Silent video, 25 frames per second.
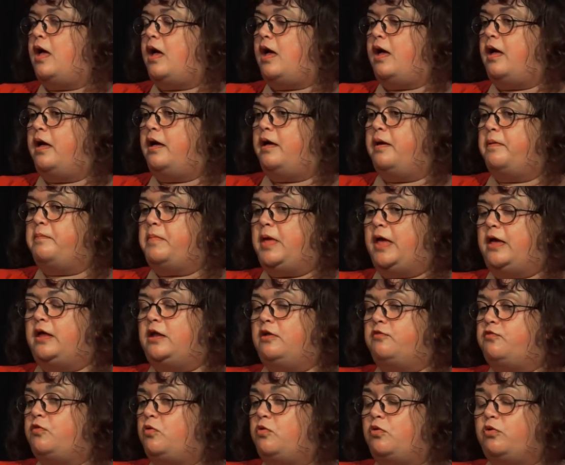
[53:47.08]
um,
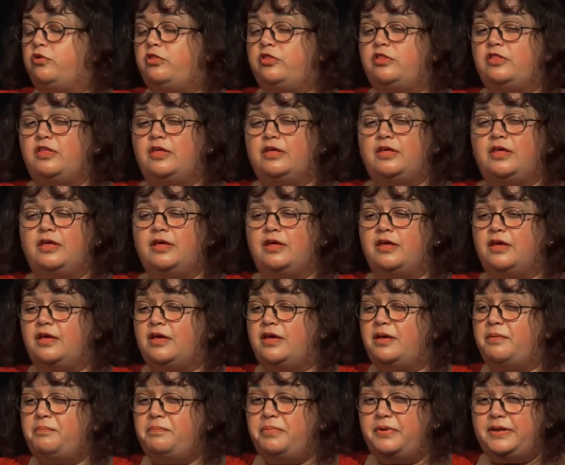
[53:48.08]
and of course,
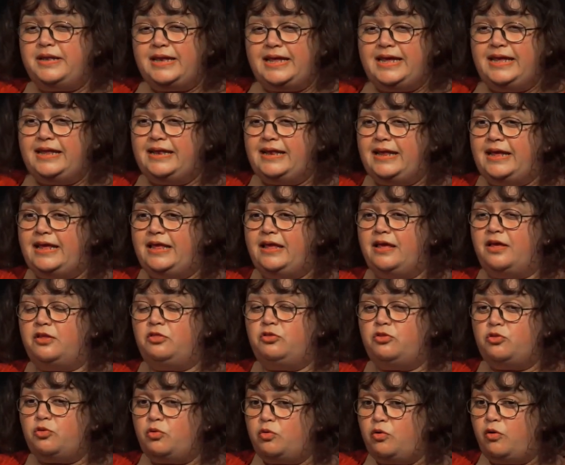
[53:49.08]
completely
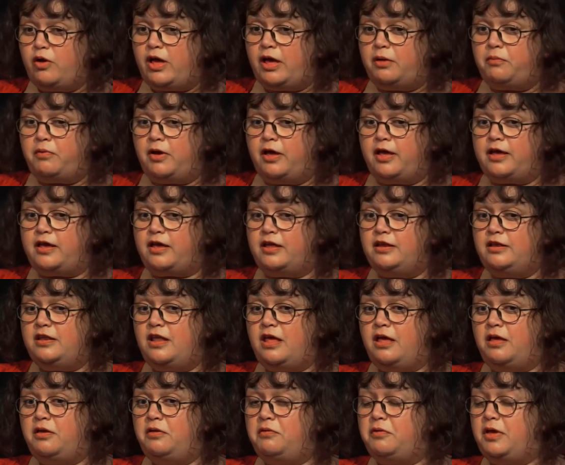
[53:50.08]
adore her work and
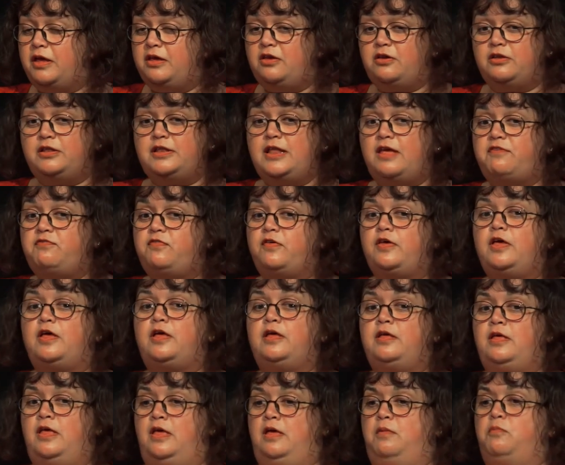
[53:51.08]
know and could never